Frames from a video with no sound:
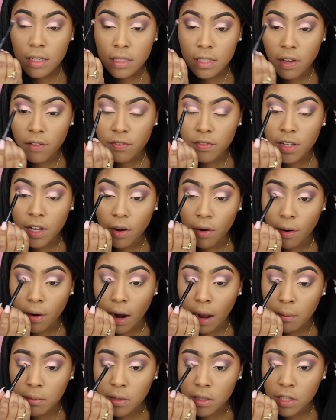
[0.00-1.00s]
It definitely
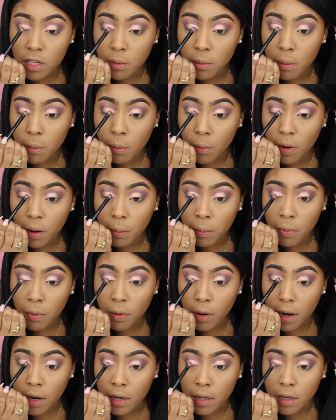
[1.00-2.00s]
grabbed a little bit more
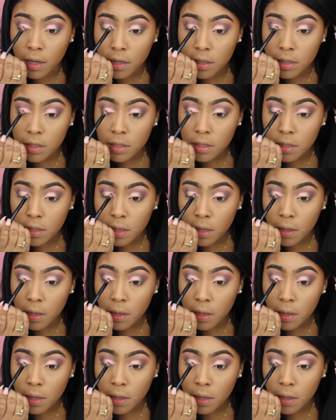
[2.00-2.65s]
product.